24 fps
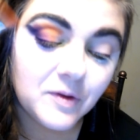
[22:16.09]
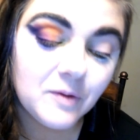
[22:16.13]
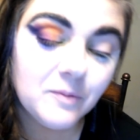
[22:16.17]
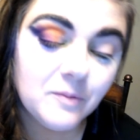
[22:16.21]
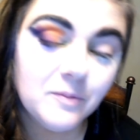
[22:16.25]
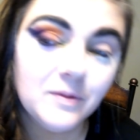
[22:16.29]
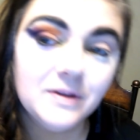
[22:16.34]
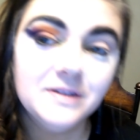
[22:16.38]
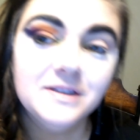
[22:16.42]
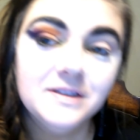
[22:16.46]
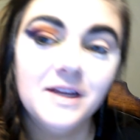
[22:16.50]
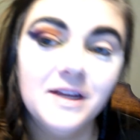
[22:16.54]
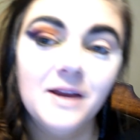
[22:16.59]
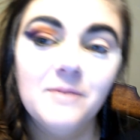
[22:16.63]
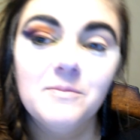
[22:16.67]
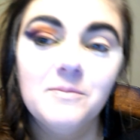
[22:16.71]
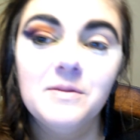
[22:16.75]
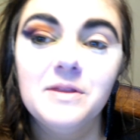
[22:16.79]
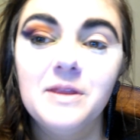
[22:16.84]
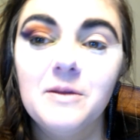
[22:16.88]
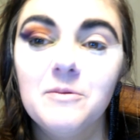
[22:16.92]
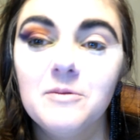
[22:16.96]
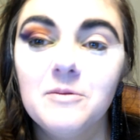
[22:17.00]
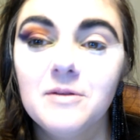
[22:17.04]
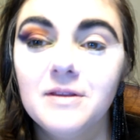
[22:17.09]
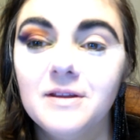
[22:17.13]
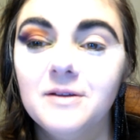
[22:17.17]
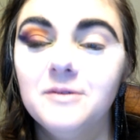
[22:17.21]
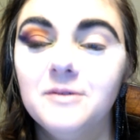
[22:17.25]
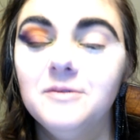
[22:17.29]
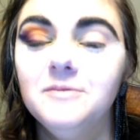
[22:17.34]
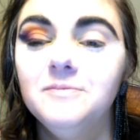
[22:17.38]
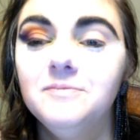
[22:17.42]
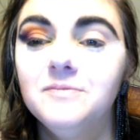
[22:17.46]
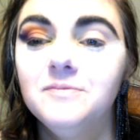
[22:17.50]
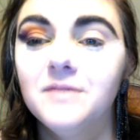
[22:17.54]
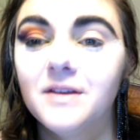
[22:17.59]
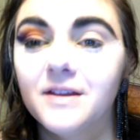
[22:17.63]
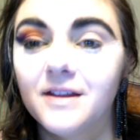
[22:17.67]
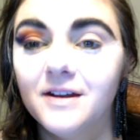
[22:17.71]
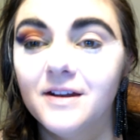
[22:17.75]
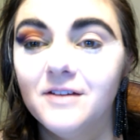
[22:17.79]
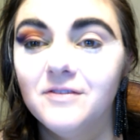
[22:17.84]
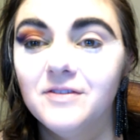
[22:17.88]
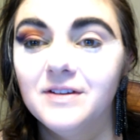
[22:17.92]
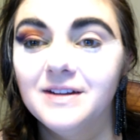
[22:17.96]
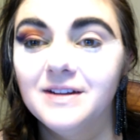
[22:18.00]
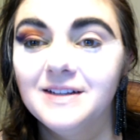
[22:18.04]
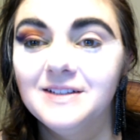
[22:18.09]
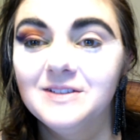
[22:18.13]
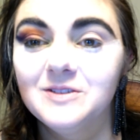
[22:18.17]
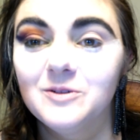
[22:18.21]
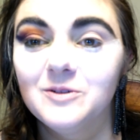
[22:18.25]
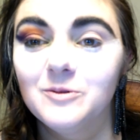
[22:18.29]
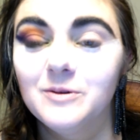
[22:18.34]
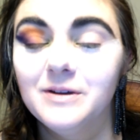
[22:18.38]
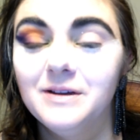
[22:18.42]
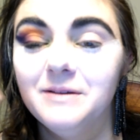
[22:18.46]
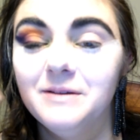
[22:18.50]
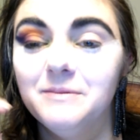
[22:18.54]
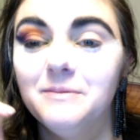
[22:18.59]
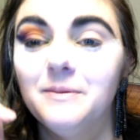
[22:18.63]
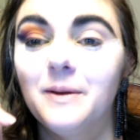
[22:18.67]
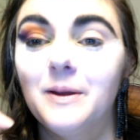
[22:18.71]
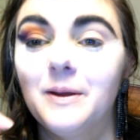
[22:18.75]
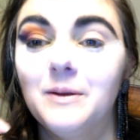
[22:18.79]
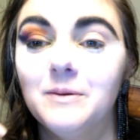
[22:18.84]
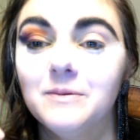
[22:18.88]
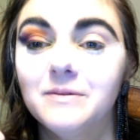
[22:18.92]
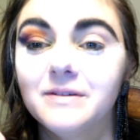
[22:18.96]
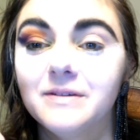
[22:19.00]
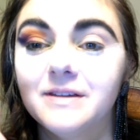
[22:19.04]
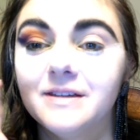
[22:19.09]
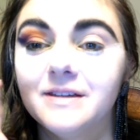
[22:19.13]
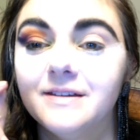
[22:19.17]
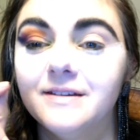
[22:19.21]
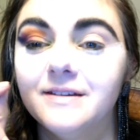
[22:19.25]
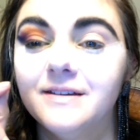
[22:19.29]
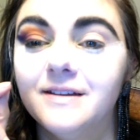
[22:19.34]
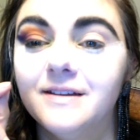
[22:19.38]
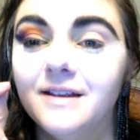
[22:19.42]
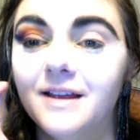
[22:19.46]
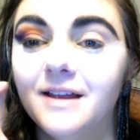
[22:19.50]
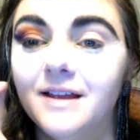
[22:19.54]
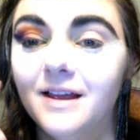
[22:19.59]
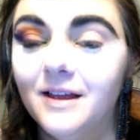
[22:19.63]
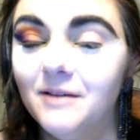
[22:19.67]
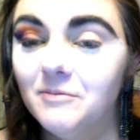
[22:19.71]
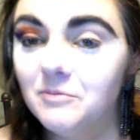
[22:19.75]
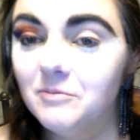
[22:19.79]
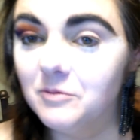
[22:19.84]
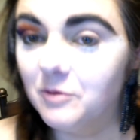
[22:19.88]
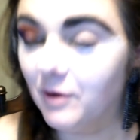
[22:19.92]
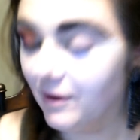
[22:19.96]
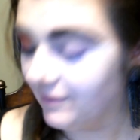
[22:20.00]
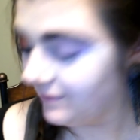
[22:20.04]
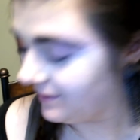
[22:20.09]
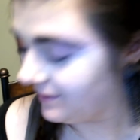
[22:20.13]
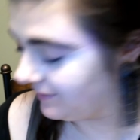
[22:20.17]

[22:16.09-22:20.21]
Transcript: One time when they were little, he had a funny story about Gravity